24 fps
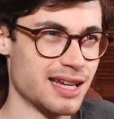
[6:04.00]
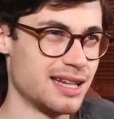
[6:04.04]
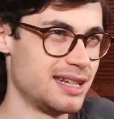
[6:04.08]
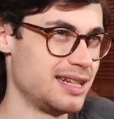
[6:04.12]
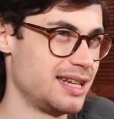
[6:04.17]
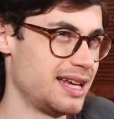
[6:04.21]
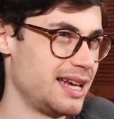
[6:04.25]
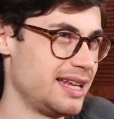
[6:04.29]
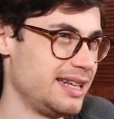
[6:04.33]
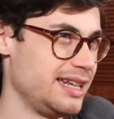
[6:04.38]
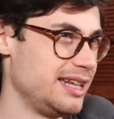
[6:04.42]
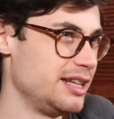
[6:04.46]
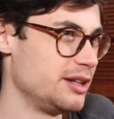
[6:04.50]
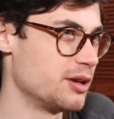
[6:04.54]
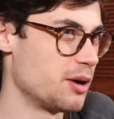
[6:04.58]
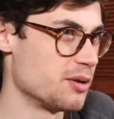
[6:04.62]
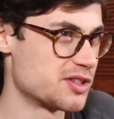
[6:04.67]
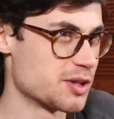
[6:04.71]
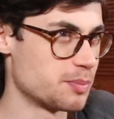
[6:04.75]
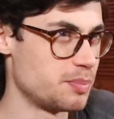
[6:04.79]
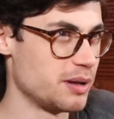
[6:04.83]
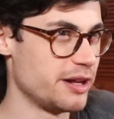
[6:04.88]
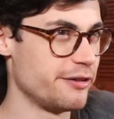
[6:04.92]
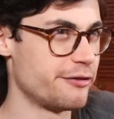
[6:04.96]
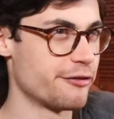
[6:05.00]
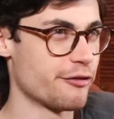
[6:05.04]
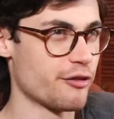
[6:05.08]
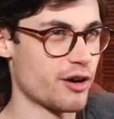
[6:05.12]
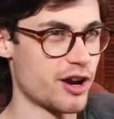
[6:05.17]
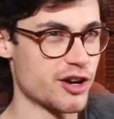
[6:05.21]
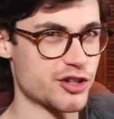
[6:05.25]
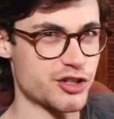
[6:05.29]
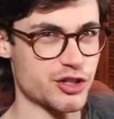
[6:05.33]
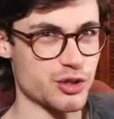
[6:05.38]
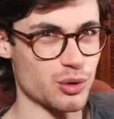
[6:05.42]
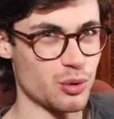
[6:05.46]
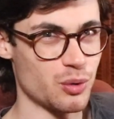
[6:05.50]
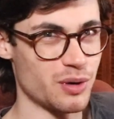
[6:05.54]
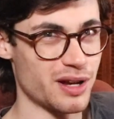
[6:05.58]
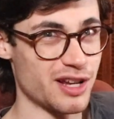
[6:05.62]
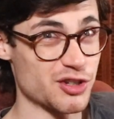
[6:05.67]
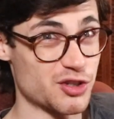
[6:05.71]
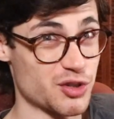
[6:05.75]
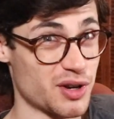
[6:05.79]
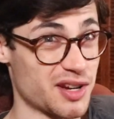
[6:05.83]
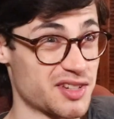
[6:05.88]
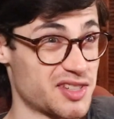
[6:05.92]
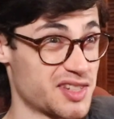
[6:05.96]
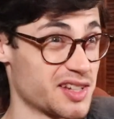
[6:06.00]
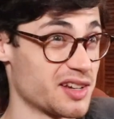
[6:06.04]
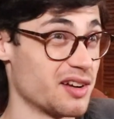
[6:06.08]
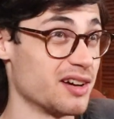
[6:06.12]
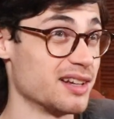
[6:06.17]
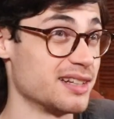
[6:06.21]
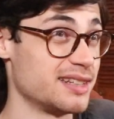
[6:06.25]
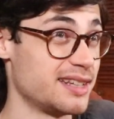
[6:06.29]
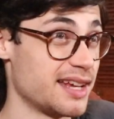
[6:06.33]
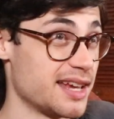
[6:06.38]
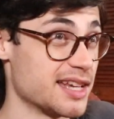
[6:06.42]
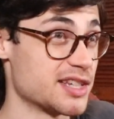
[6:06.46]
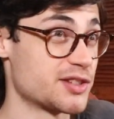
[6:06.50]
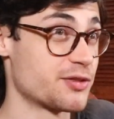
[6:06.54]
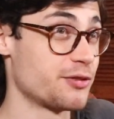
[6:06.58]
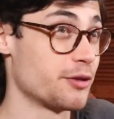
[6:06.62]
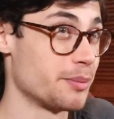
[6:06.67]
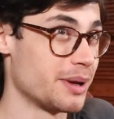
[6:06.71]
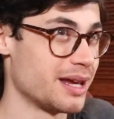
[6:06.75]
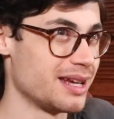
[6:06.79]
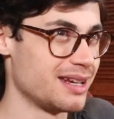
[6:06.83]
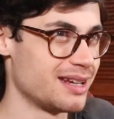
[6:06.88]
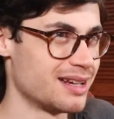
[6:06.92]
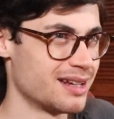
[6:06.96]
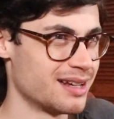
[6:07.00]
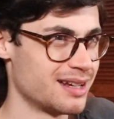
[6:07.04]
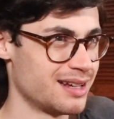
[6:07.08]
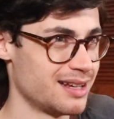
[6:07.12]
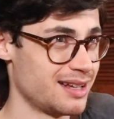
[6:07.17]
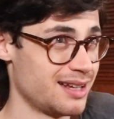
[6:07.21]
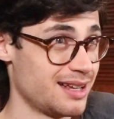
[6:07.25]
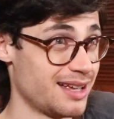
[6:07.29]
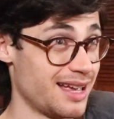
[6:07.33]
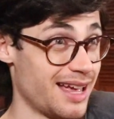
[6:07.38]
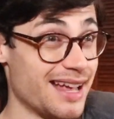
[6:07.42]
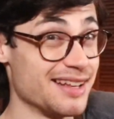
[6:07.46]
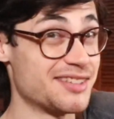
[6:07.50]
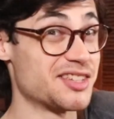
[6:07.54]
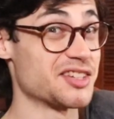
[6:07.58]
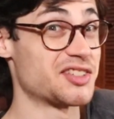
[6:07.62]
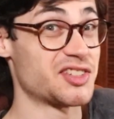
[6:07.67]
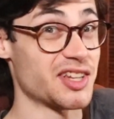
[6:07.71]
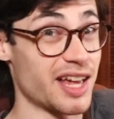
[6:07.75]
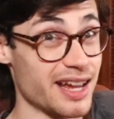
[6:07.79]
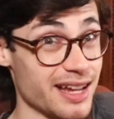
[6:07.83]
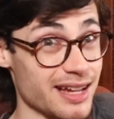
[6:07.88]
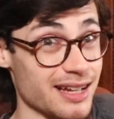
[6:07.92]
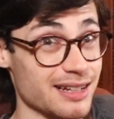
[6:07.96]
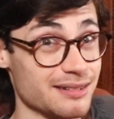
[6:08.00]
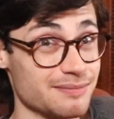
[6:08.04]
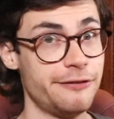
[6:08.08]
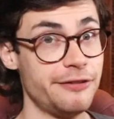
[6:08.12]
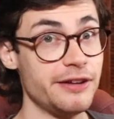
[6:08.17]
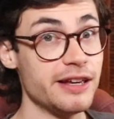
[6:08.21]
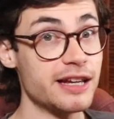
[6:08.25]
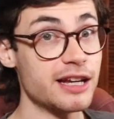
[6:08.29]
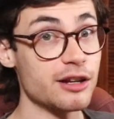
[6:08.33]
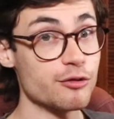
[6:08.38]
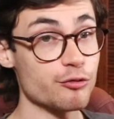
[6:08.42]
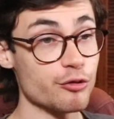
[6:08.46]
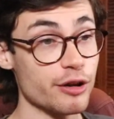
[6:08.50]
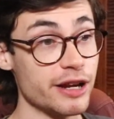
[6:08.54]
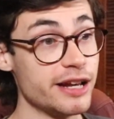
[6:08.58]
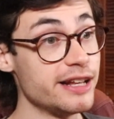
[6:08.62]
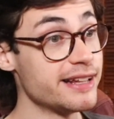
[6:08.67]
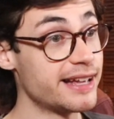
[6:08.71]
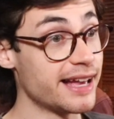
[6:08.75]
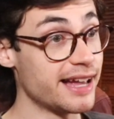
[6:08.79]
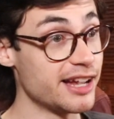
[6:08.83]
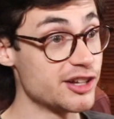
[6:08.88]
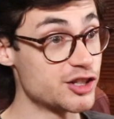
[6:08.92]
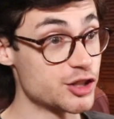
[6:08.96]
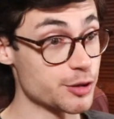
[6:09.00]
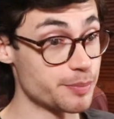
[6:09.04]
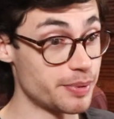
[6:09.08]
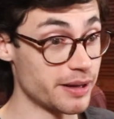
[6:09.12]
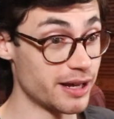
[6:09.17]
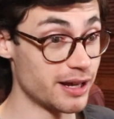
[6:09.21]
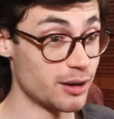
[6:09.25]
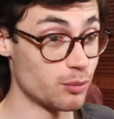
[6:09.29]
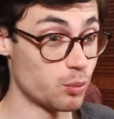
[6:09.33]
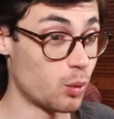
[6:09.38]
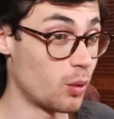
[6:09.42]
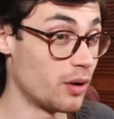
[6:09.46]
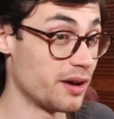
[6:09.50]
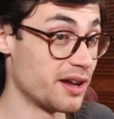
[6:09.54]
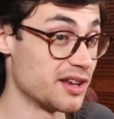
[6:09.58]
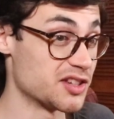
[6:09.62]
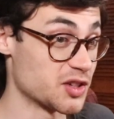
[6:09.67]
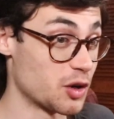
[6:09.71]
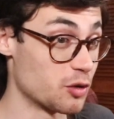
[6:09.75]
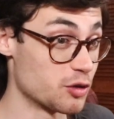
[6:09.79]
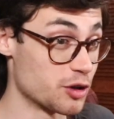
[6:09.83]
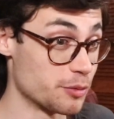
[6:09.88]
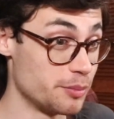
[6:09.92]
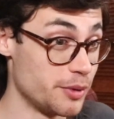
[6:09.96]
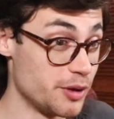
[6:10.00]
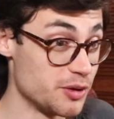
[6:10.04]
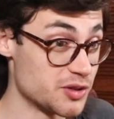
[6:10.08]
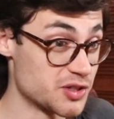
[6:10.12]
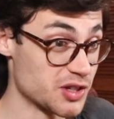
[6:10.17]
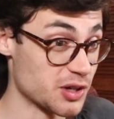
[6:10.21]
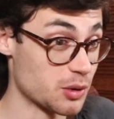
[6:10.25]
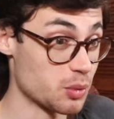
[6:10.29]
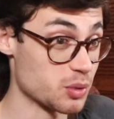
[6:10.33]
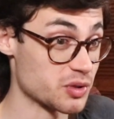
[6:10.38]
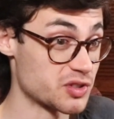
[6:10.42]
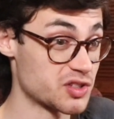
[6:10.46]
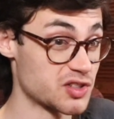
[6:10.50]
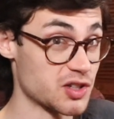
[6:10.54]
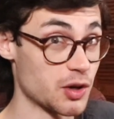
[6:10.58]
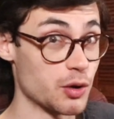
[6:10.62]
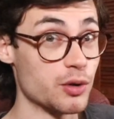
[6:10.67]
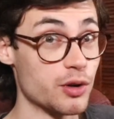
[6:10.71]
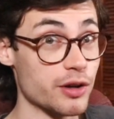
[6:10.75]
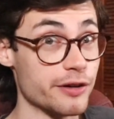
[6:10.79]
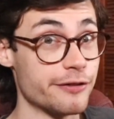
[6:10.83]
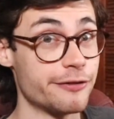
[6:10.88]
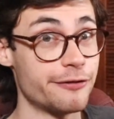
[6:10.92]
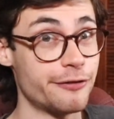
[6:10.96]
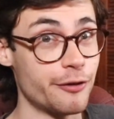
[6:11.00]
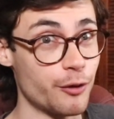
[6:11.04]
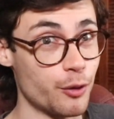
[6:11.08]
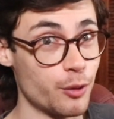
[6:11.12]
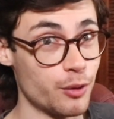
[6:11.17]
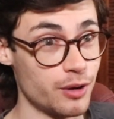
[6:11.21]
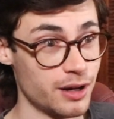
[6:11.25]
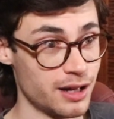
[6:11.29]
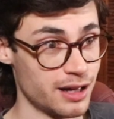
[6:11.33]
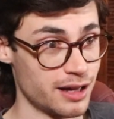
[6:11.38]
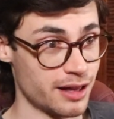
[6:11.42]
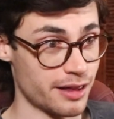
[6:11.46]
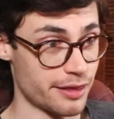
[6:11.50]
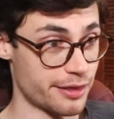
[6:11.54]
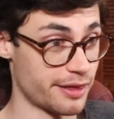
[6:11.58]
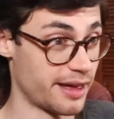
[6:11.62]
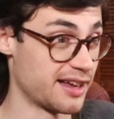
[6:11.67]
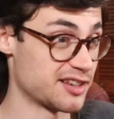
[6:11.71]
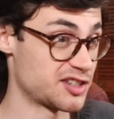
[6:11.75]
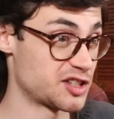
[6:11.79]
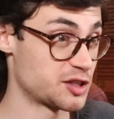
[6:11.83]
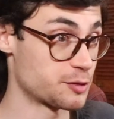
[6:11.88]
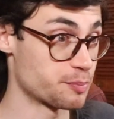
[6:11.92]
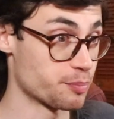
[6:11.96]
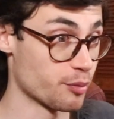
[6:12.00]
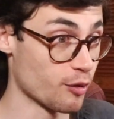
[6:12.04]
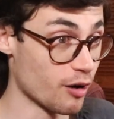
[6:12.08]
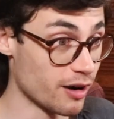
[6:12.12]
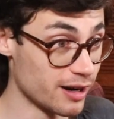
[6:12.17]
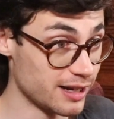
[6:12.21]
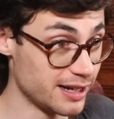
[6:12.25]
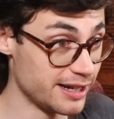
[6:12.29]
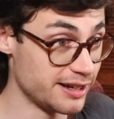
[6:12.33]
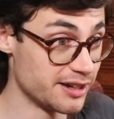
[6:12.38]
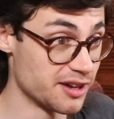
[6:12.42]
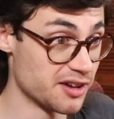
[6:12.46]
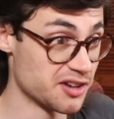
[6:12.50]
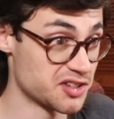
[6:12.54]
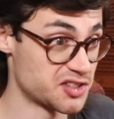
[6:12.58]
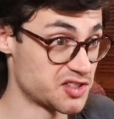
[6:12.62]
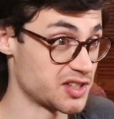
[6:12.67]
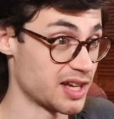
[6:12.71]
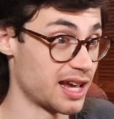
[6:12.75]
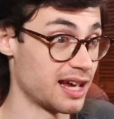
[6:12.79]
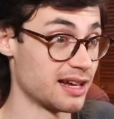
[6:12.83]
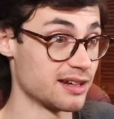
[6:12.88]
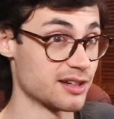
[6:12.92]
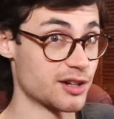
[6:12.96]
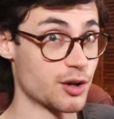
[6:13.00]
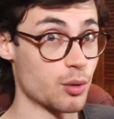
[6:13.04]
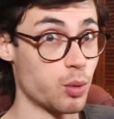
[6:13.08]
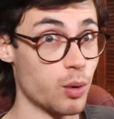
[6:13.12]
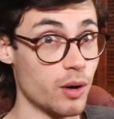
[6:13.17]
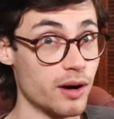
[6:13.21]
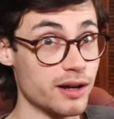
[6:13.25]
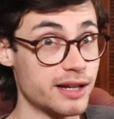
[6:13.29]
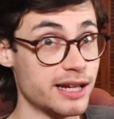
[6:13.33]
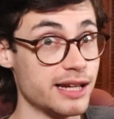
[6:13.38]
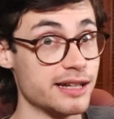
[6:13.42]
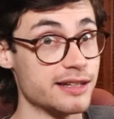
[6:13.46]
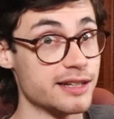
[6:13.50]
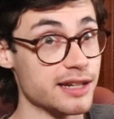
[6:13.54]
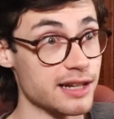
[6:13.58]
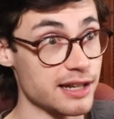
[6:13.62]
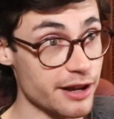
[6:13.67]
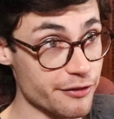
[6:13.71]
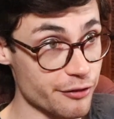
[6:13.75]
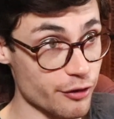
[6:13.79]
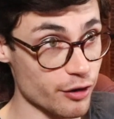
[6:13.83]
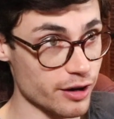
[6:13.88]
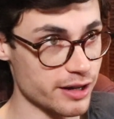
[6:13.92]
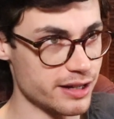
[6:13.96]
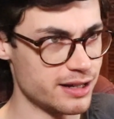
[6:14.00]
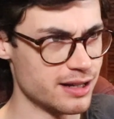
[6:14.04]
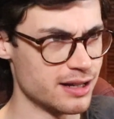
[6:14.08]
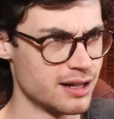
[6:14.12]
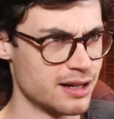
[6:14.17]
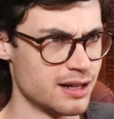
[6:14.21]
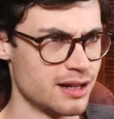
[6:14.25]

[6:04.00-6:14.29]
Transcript: in any notably fresh or interesting ideas for me. Hate to say it. If he can re-engage a bit what his older music was so good for, that sprightliness and quirky delivery,